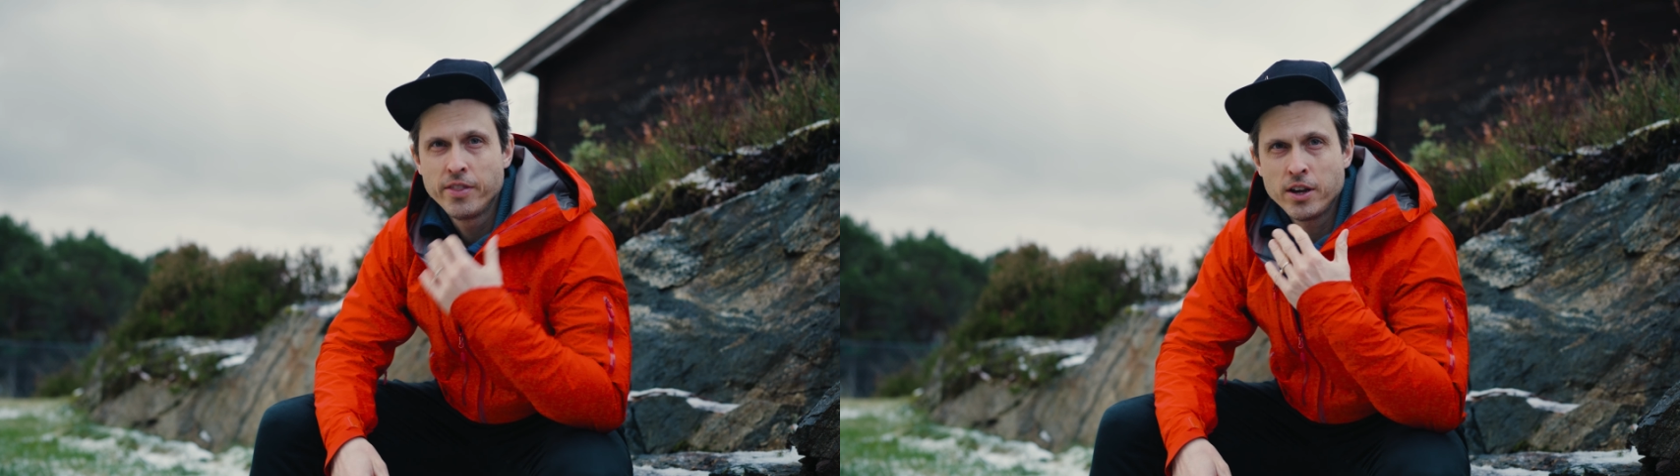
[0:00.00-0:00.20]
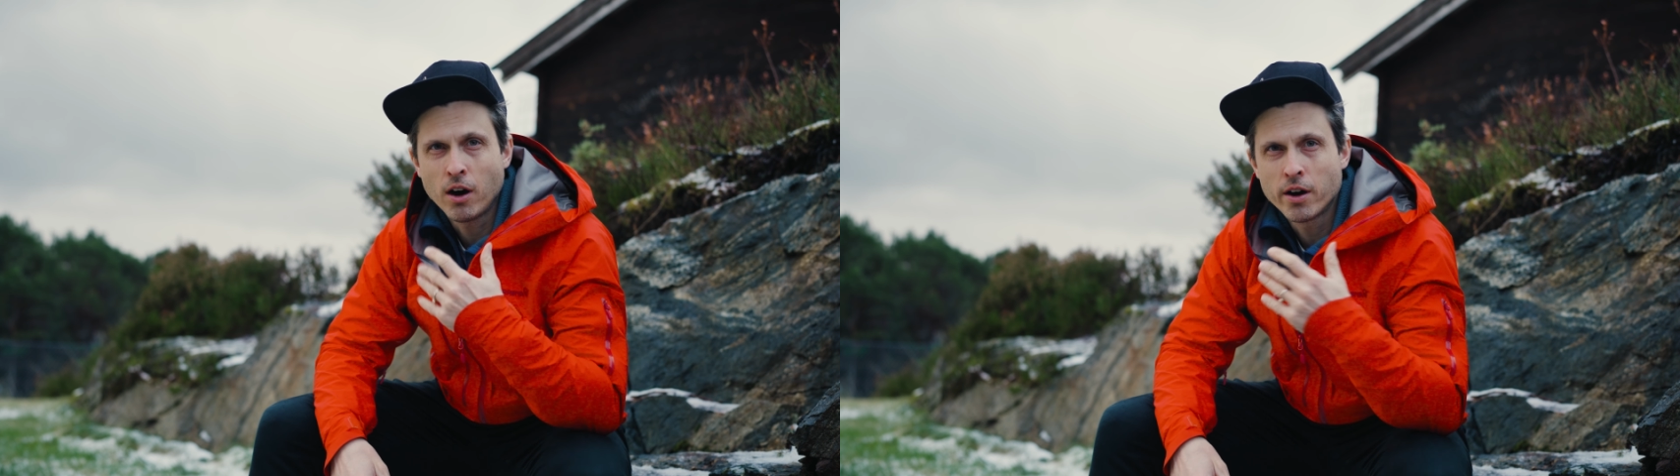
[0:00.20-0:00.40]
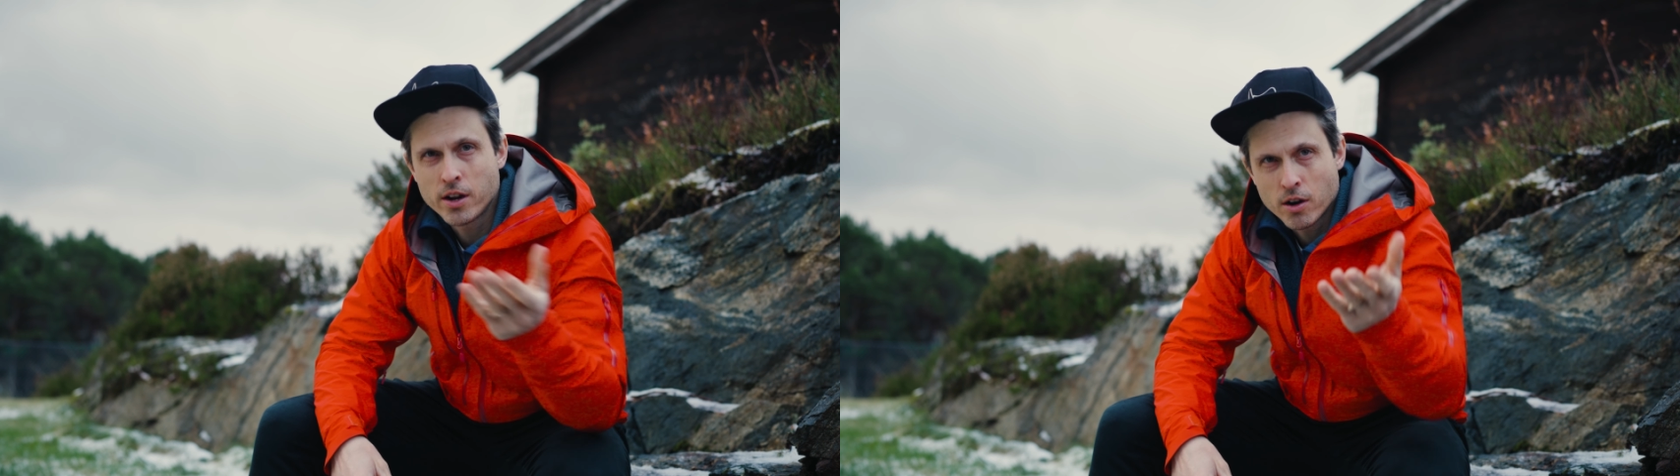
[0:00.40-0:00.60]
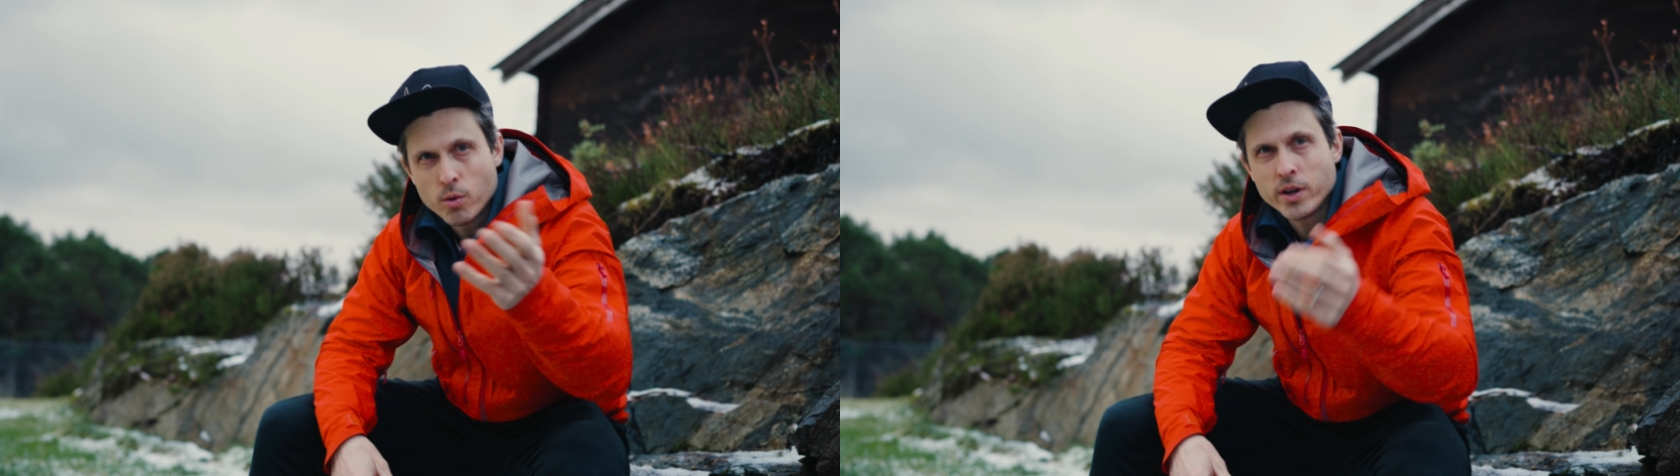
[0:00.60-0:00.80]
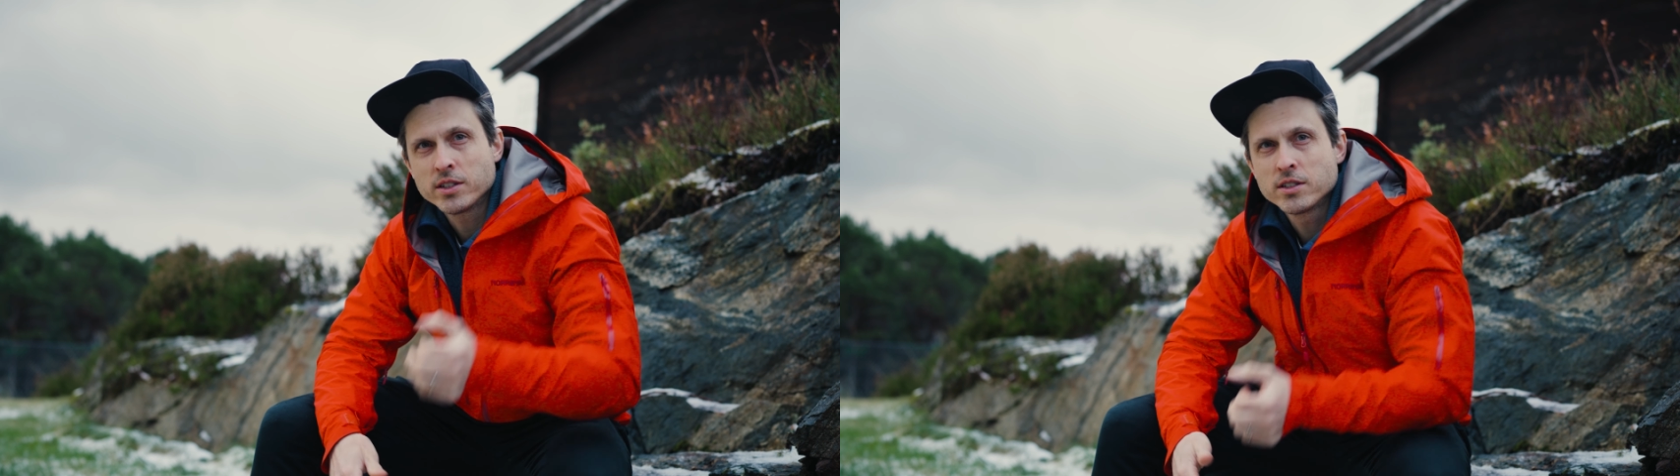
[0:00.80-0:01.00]
the audio
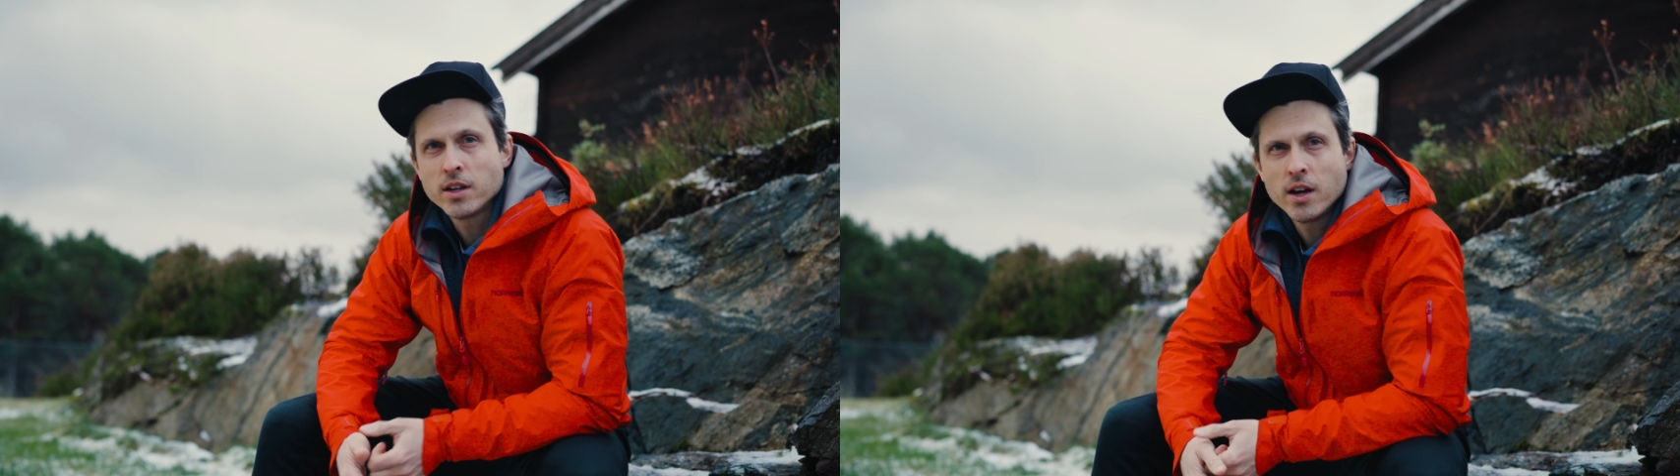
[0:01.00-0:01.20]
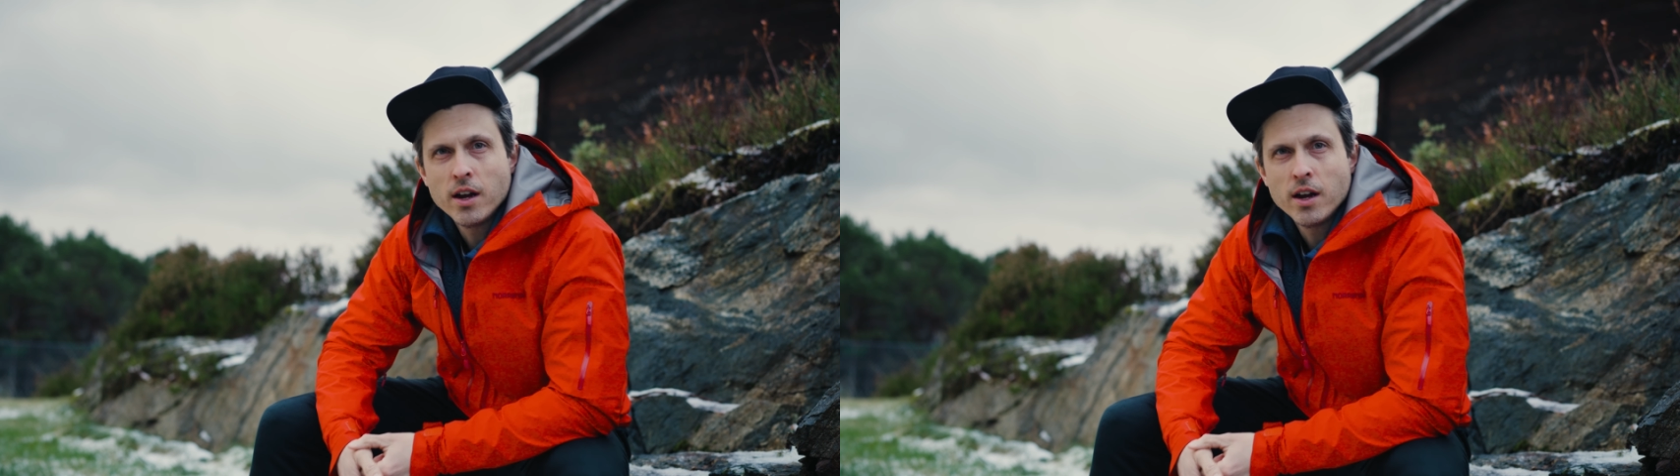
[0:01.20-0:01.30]
is